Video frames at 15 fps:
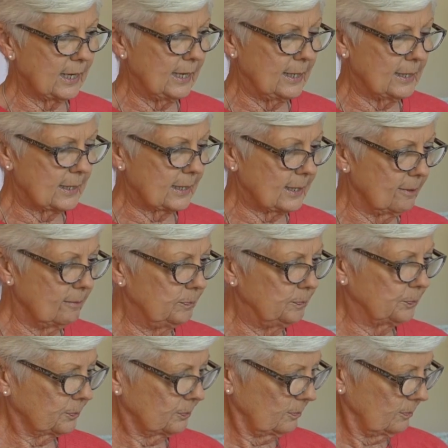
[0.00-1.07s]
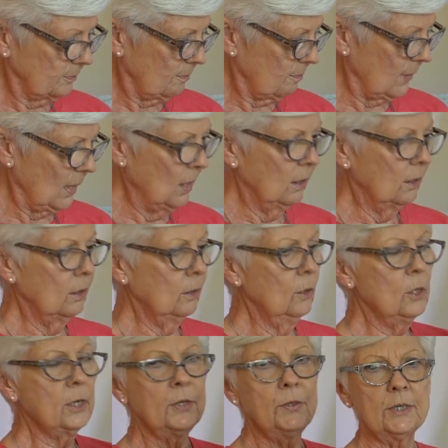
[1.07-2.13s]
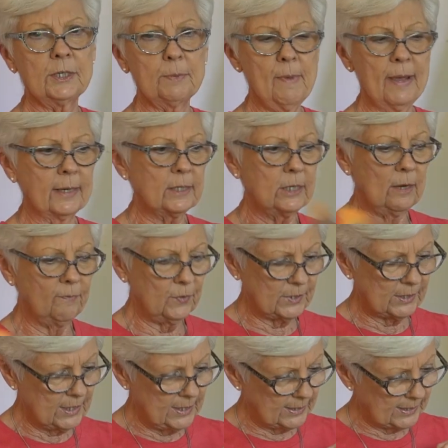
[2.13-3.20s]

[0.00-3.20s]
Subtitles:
is. Look at this magnificent